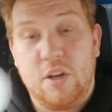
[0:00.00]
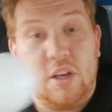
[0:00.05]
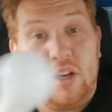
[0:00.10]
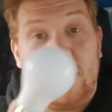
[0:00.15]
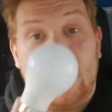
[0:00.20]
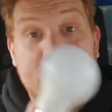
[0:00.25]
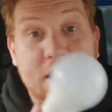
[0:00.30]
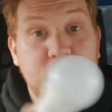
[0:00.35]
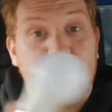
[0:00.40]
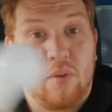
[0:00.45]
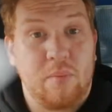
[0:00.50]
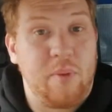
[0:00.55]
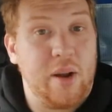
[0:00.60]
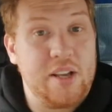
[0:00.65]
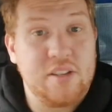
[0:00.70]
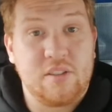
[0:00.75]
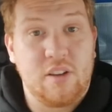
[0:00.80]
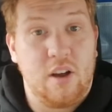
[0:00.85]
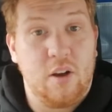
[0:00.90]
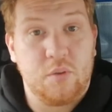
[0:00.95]
you need to
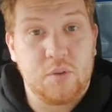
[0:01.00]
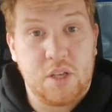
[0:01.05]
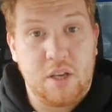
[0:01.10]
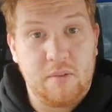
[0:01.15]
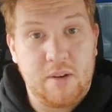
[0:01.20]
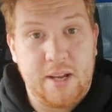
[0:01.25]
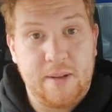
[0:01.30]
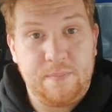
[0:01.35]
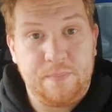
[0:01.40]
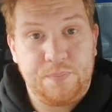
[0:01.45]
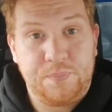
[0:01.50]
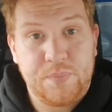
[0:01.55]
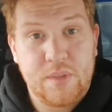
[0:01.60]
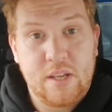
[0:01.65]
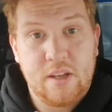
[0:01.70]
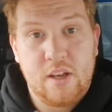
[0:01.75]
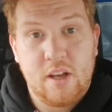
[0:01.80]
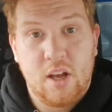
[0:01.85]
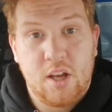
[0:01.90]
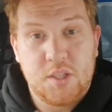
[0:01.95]
replace the whole unit.
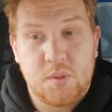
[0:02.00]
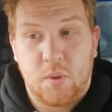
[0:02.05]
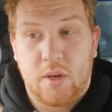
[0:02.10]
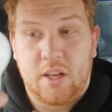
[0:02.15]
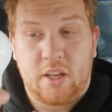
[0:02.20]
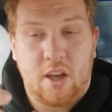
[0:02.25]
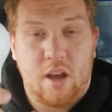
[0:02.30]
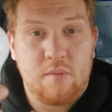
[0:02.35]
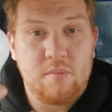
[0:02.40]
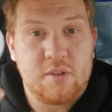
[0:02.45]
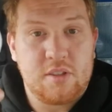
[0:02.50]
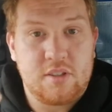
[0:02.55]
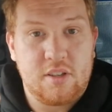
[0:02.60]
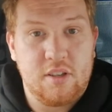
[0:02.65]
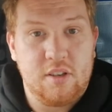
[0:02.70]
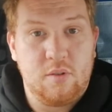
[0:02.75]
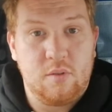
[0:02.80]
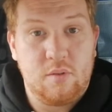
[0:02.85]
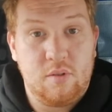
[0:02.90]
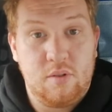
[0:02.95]
So when it comes
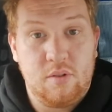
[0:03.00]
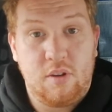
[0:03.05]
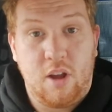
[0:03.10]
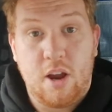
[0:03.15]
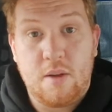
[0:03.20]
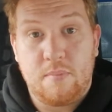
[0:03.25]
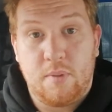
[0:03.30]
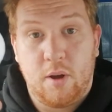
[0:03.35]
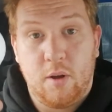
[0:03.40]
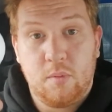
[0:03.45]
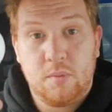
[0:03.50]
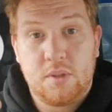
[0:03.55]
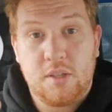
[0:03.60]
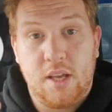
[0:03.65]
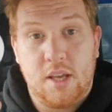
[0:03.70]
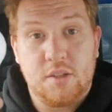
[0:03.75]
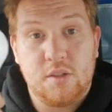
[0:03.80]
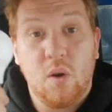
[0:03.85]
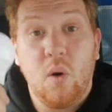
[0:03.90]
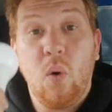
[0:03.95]
to light
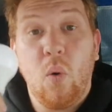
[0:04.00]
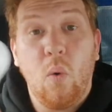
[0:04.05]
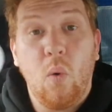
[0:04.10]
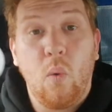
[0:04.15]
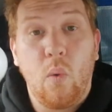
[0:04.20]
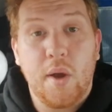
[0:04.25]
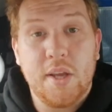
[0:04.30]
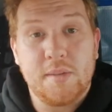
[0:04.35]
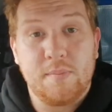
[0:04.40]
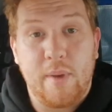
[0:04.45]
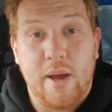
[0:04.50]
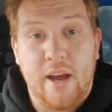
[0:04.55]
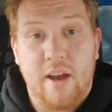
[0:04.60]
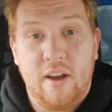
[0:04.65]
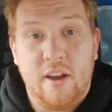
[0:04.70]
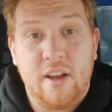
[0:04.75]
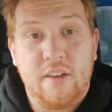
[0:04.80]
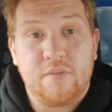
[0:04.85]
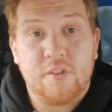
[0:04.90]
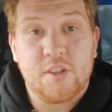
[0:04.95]
bulbs, it's always
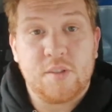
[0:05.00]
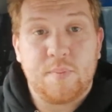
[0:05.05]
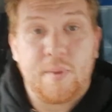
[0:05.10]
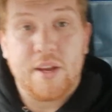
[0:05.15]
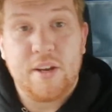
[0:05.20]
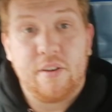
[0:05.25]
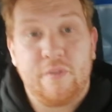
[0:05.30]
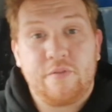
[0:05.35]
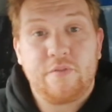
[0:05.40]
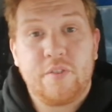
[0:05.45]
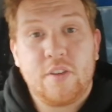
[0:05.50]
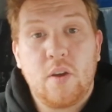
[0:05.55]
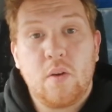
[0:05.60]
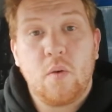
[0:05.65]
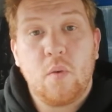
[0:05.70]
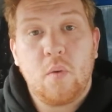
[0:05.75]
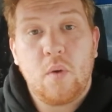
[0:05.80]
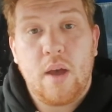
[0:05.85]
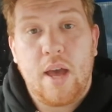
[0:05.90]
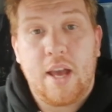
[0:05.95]
better if you spend a
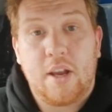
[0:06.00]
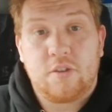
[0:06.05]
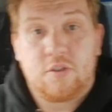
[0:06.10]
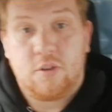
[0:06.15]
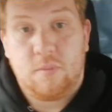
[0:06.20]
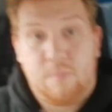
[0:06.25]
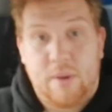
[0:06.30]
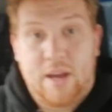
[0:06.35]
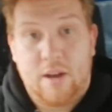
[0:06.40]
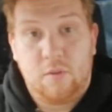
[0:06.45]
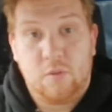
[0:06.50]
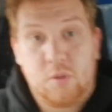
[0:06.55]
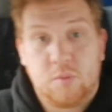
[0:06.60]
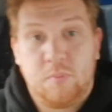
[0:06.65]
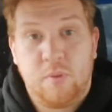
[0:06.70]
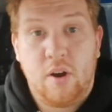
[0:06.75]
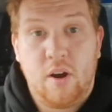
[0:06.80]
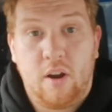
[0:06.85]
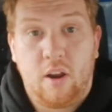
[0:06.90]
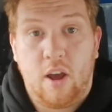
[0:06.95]
few extra
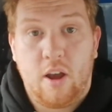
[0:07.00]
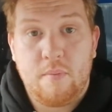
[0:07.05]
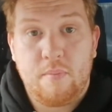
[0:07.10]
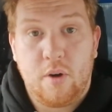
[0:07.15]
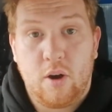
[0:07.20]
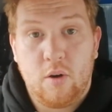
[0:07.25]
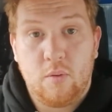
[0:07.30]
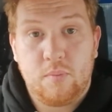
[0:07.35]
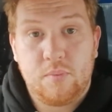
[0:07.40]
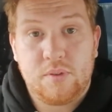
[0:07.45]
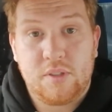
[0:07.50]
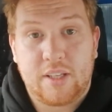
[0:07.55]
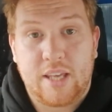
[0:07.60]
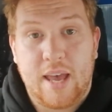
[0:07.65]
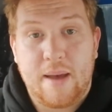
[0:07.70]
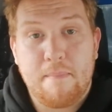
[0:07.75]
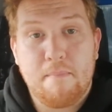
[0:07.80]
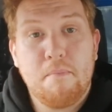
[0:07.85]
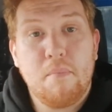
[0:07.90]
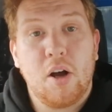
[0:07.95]
pounds per light bulb to
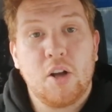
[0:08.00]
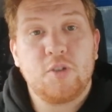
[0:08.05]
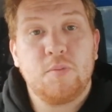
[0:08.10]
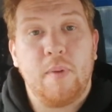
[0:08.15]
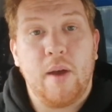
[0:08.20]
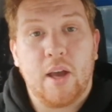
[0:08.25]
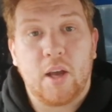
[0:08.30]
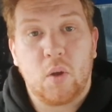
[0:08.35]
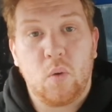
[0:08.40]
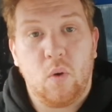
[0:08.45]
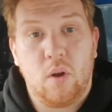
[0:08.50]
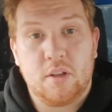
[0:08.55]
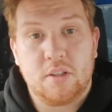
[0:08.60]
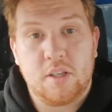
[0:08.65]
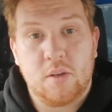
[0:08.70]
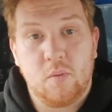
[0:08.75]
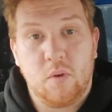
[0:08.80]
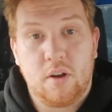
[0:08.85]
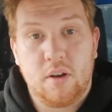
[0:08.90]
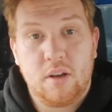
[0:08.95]
get a much better
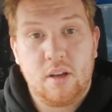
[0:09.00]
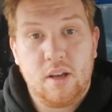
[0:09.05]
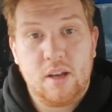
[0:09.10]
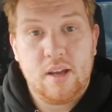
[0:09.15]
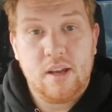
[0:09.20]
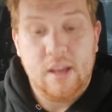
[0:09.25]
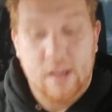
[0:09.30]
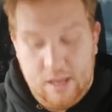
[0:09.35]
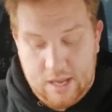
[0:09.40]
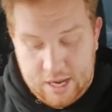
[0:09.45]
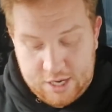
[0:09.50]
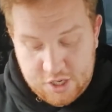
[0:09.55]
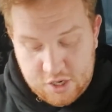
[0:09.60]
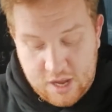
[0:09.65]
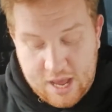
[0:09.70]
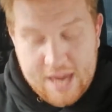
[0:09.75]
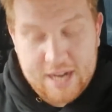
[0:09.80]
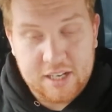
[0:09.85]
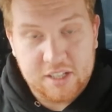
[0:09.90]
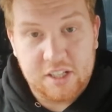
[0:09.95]
quality one, and
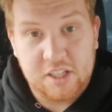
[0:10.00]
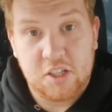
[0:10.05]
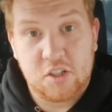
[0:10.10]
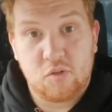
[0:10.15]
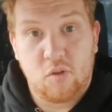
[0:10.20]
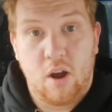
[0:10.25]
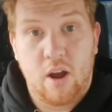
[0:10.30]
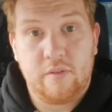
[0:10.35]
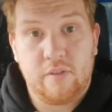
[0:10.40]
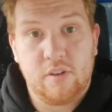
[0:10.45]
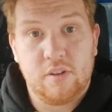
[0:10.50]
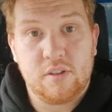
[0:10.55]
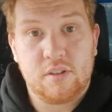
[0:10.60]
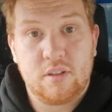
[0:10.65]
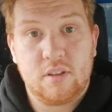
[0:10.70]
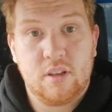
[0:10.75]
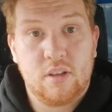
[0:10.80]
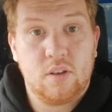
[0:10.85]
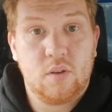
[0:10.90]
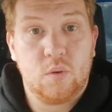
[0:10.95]
your LED
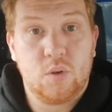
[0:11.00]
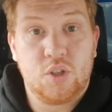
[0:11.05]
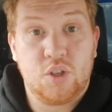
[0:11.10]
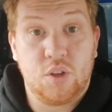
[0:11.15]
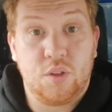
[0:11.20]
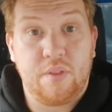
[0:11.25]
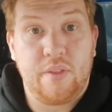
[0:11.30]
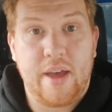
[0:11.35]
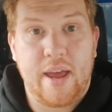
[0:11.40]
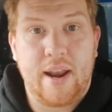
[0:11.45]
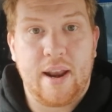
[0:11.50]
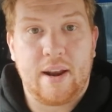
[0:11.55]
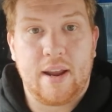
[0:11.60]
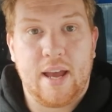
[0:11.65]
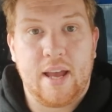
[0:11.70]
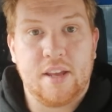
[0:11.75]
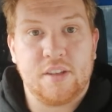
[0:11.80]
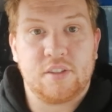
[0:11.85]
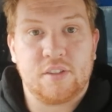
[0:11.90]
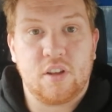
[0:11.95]
drivers should then
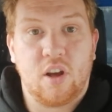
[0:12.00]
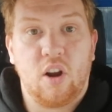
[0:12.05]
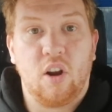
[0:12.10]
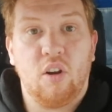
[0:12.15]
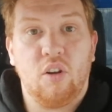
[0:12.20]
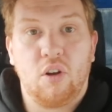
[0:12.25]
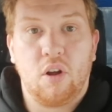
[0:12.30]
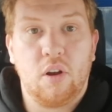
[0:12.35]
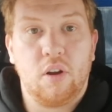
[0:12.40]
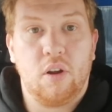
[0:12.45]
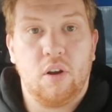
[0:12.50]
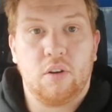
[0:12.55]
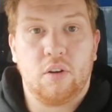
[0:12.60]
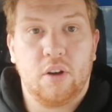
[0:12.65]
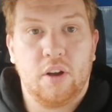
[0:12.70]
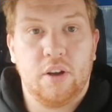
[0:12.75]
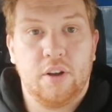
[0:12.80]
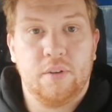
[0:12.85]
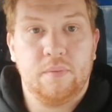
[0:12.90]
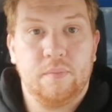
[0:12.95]
last a lot
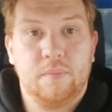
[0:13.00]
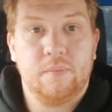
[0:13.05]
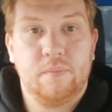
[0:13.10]
longer.